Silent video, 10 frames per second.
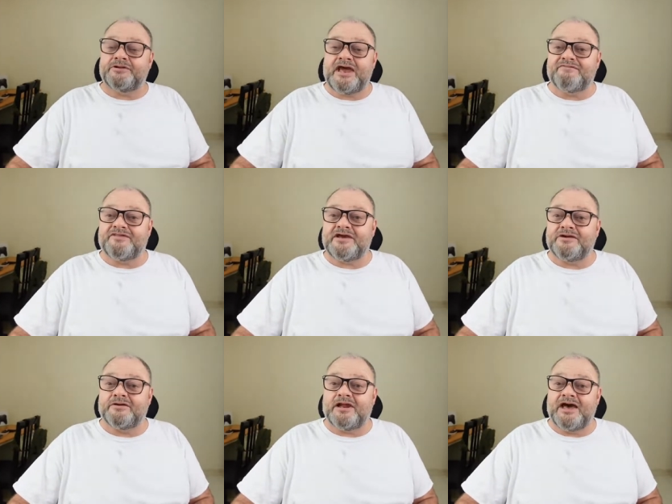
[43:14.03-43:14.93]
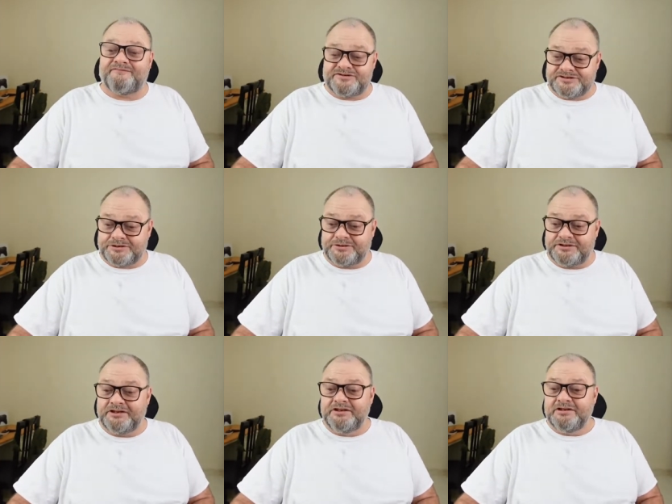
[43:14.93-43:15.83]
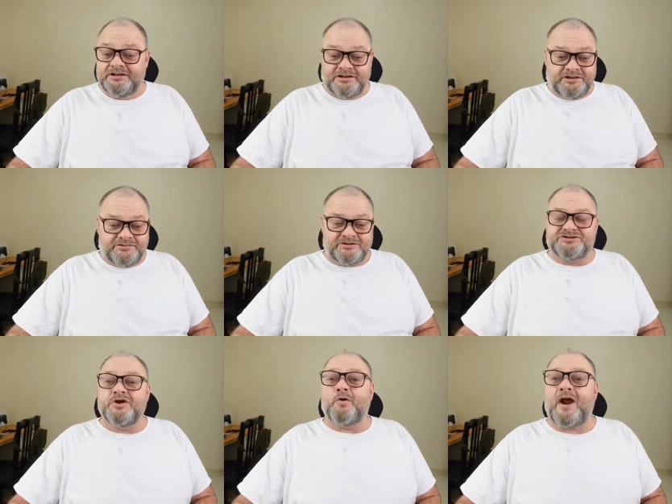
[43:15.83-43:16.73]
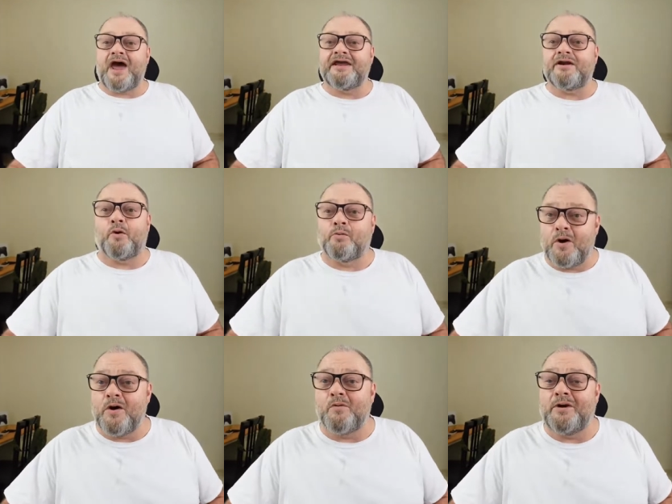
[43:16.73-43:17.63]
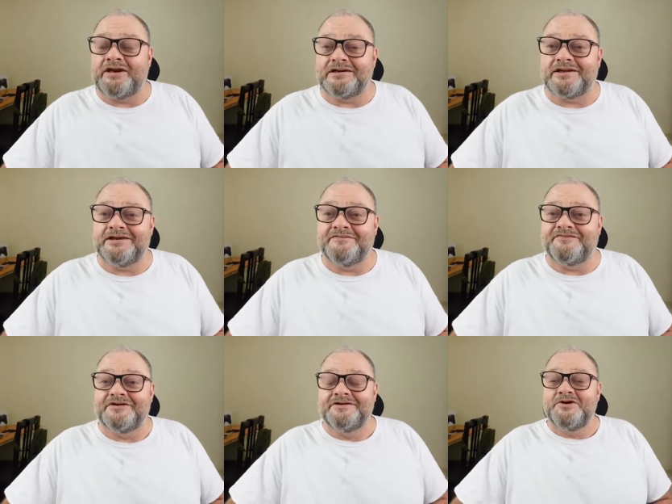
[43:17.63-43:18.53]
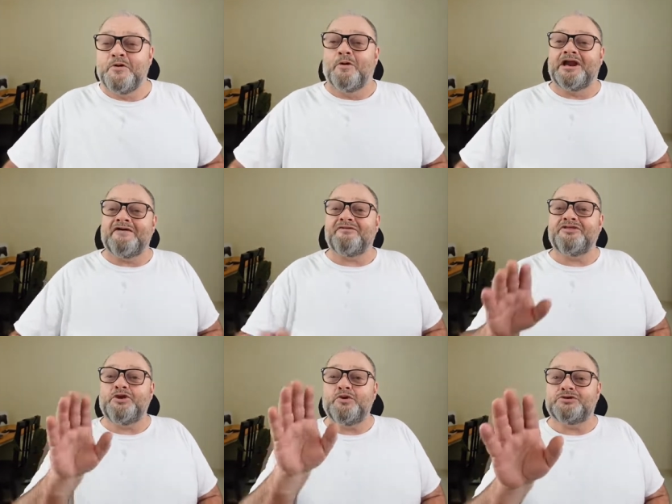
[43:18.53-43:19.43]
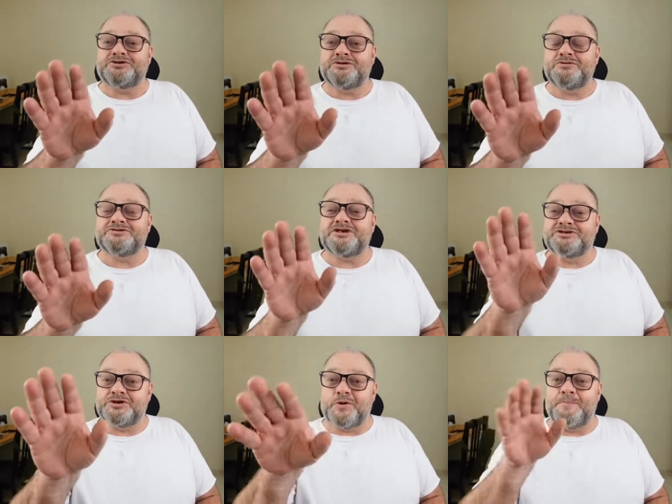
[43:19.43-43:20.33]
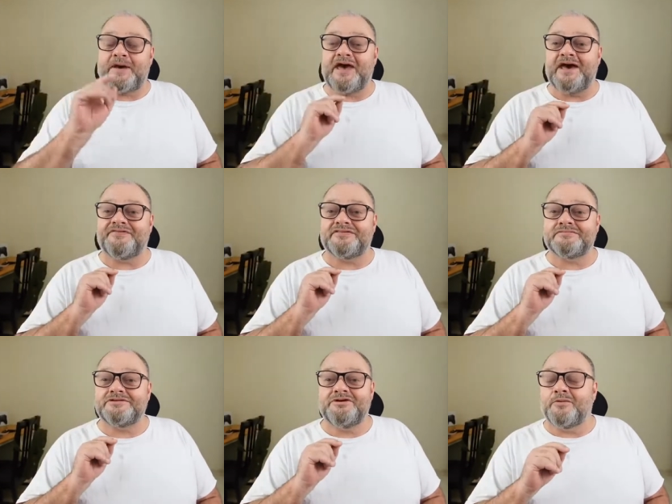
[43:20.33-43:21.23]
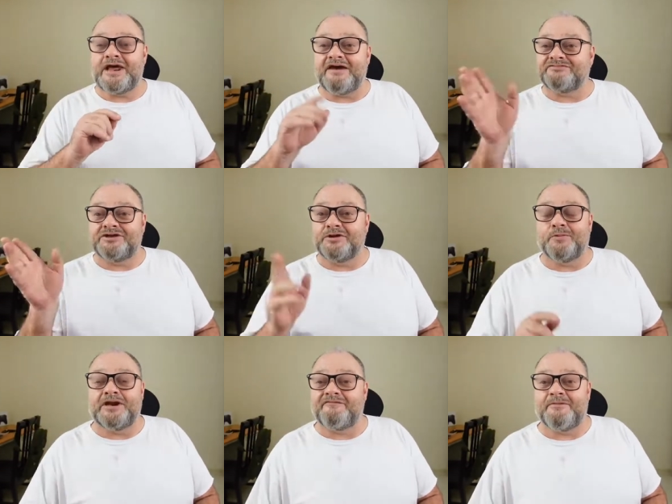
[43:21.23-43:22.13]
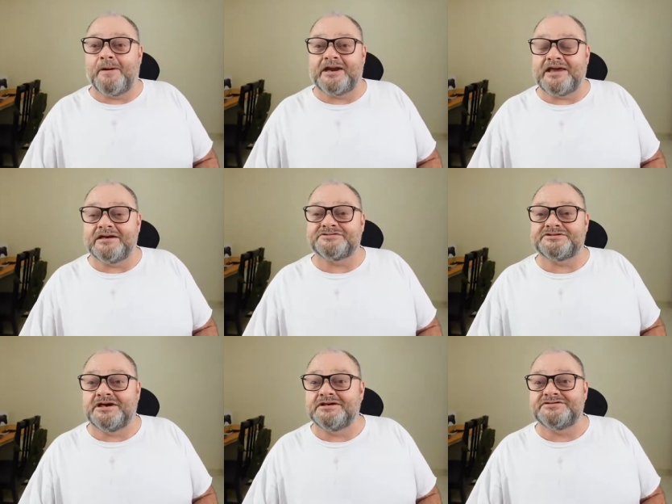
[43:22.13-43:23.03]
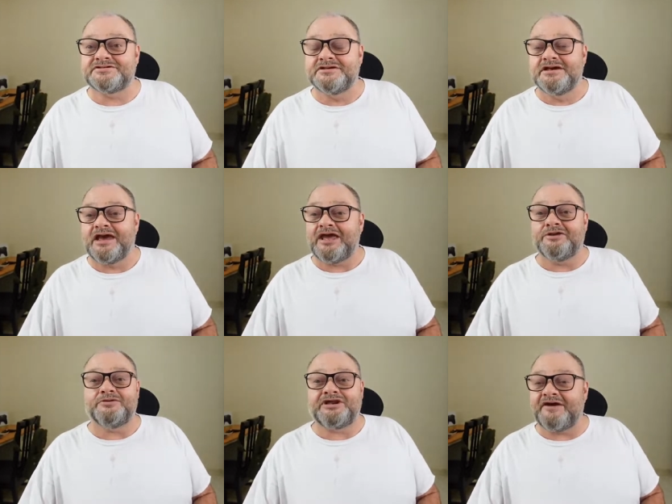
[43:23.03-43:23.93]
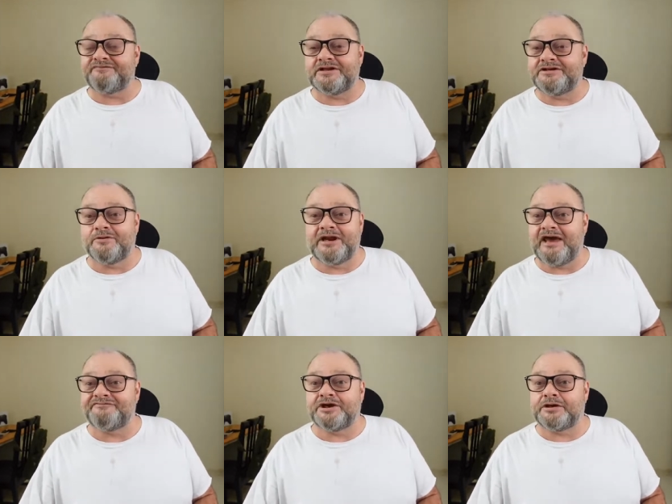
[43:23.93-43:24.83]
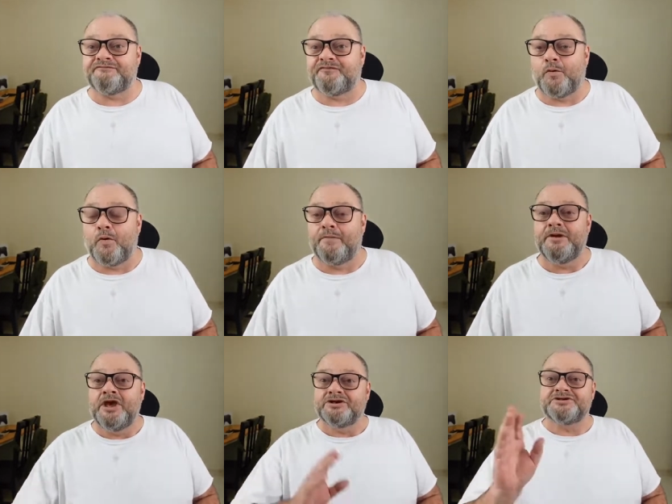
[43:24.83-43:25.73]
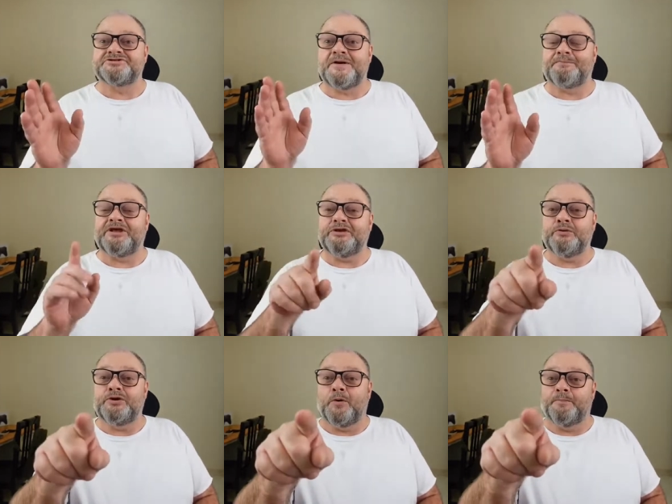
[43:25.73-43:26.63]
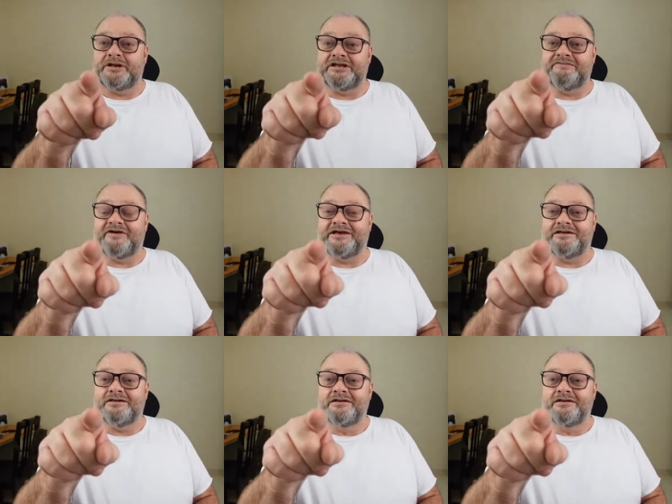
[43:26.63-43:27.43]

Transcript: everything in your life is good. There's no right or wrong way to live. Whatever you choose is your path. You don't have to do what everybody else does. And you definitely don't have to conform to something you don't believe in.